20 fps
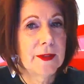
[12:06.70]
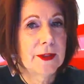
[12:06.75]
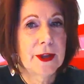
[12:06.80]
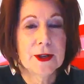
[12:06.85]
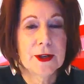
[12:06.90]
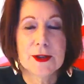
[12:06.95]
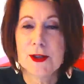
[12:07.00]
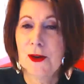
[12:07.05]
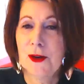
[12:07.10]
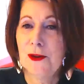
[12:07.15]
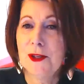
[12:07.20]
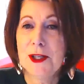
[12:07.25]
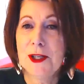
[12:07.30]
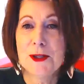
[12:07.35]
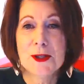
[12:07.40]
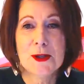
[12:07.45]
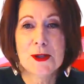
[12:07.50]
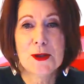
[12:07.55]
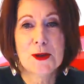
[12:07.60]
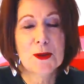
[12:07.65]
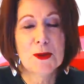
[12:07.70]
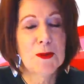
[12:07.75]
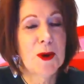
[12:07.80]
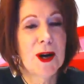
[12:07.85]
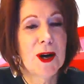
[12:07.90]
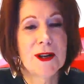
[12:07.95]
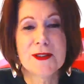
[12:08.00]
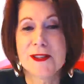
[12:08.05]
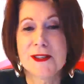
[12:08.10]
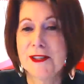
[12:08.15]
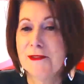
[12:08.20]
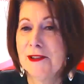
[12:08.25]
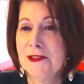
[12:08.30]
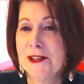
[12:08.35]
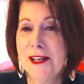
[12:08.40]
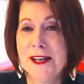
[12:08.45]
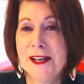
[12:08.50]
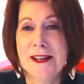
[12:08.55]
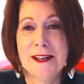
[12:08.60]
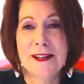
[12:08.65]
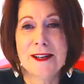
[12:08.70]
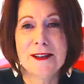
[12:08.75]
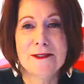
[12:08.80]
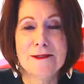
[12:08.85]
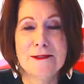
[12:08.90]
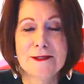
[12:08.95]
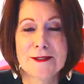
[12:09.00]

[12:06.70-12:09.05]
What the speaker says: There's only 2, positive or negative.